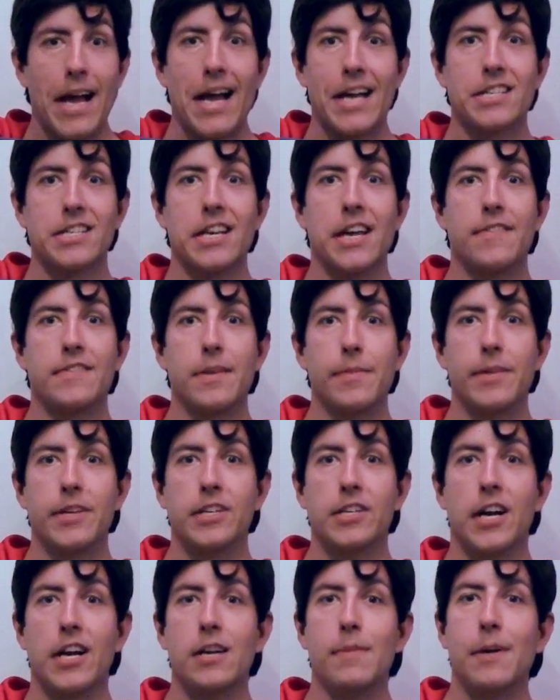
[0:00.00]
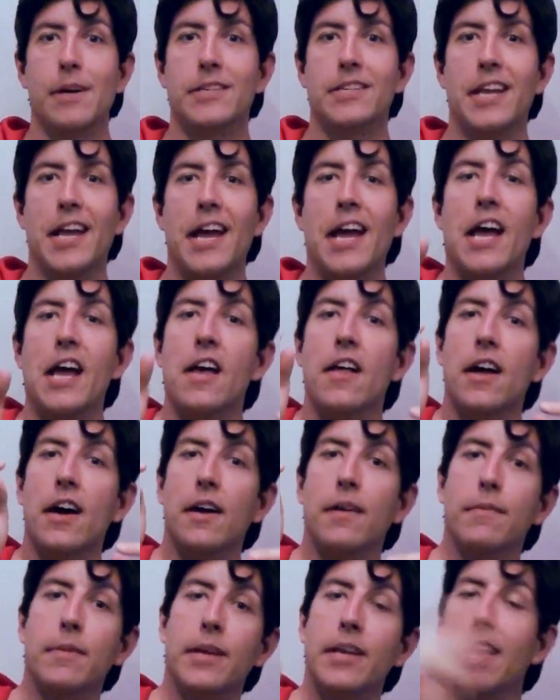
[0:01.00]
I actually have something to talk about today.
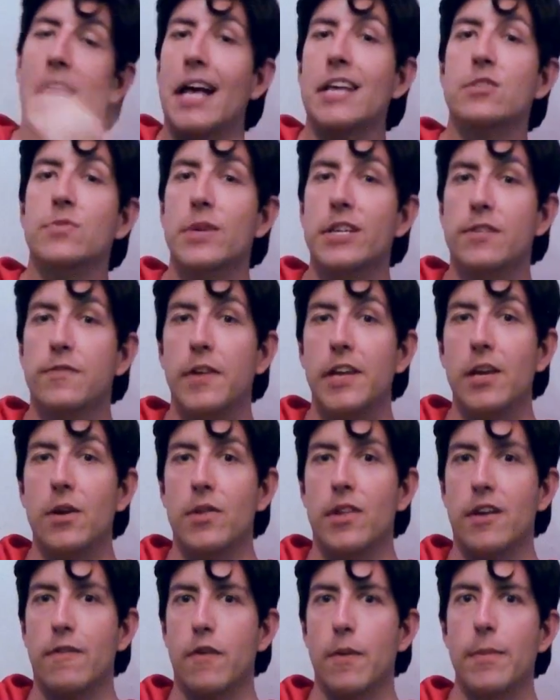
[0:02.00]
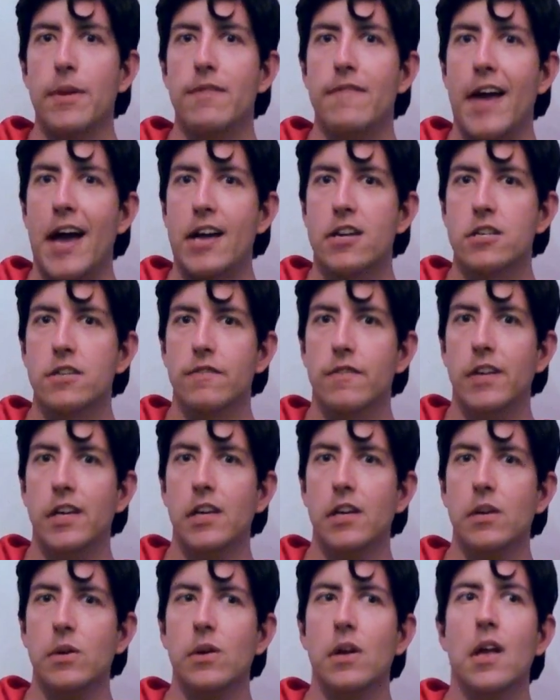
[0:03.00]
Uh, last week's video, the affirmative action
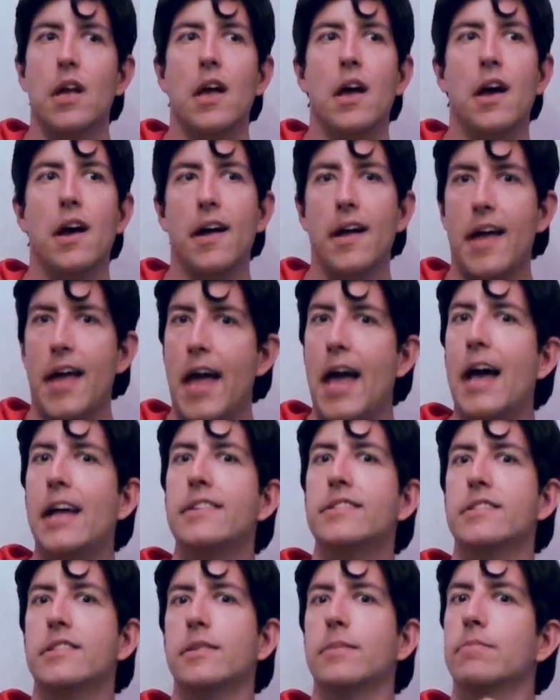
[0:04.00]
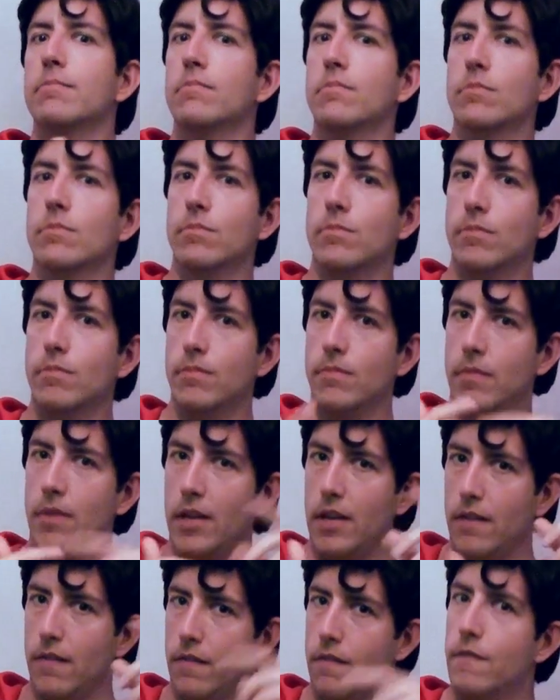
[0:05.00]
video, had some
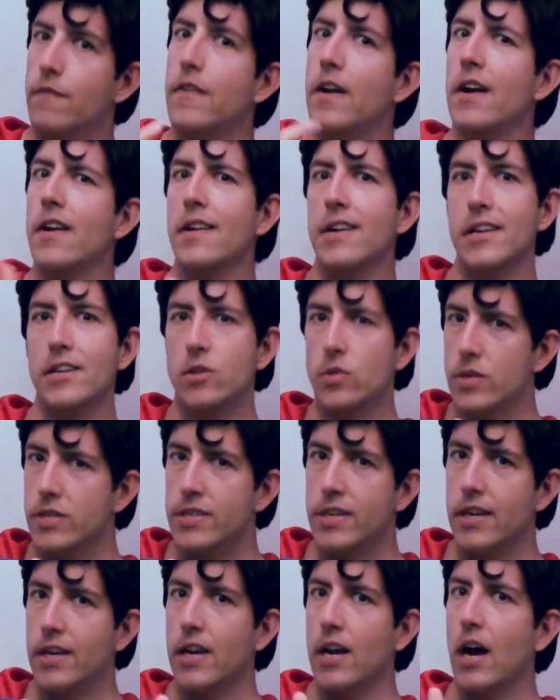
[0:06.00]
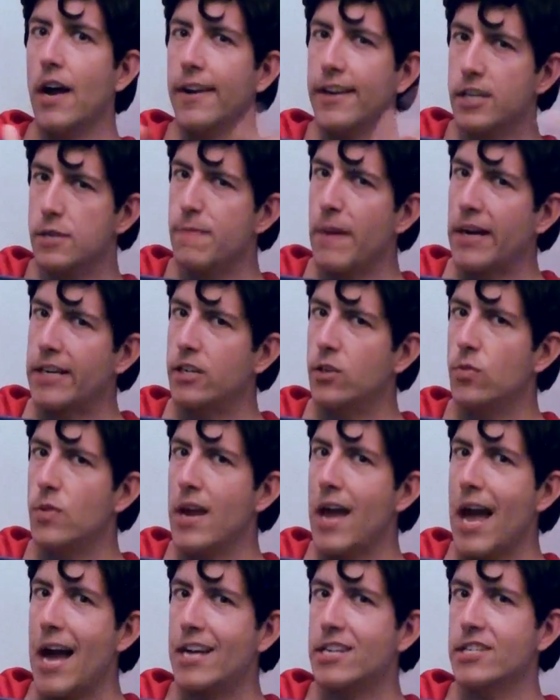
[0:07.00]
very interesting, unexpected
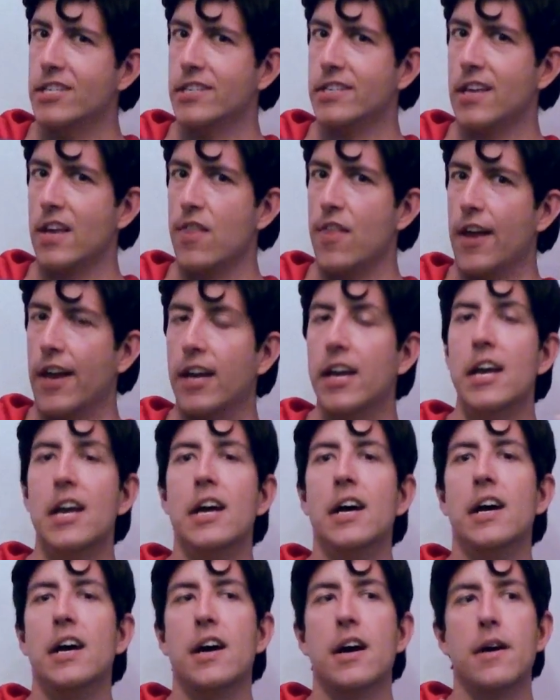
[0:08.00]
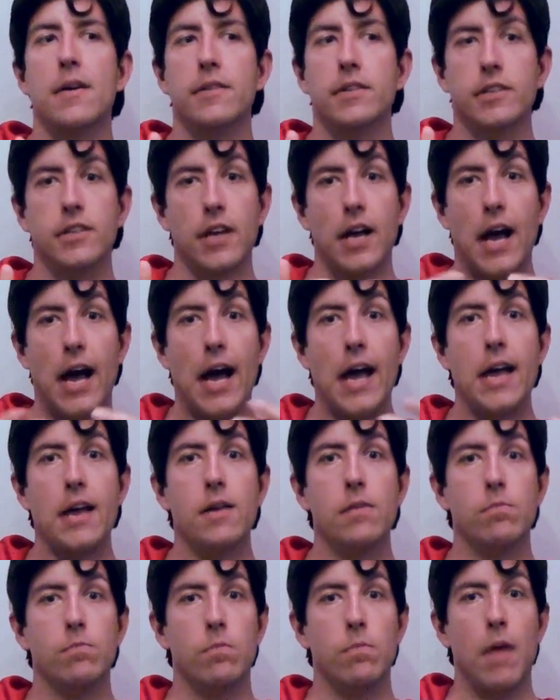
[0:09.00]
reactions, I think. Uh,
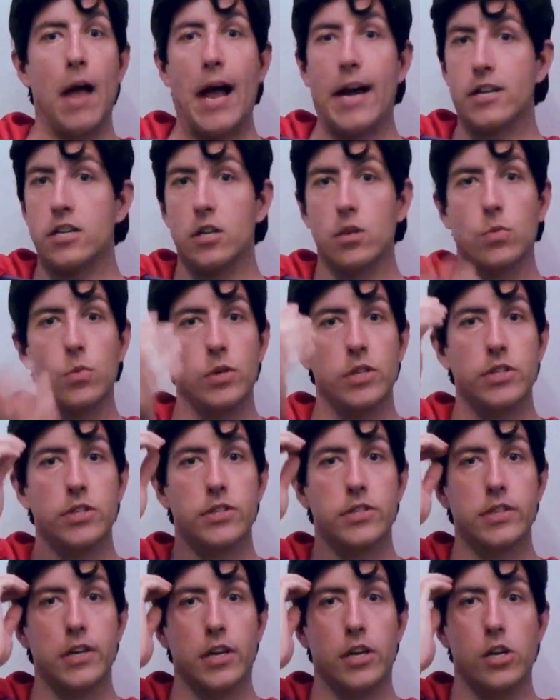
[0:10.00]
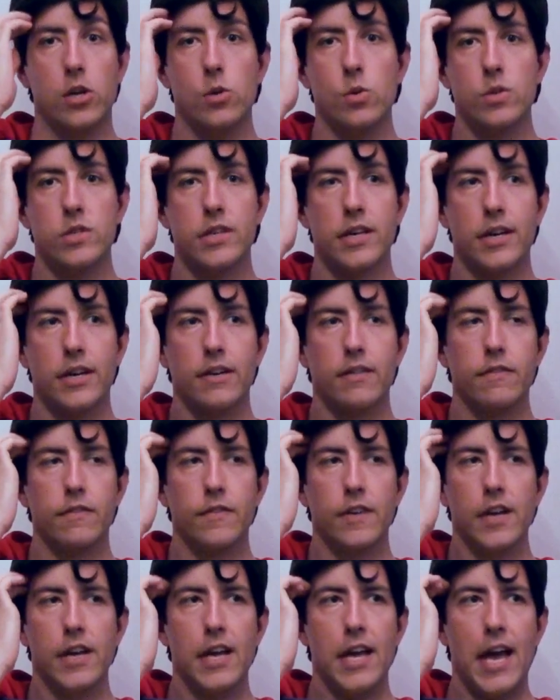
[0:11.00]
I actually was accused
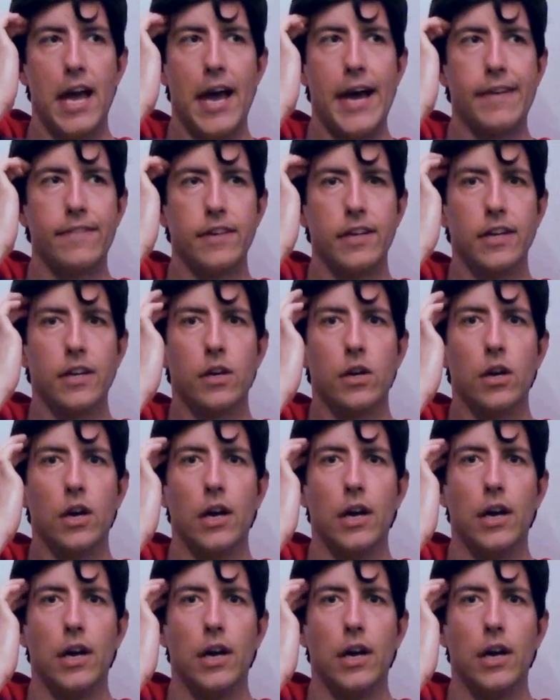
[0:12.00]
of having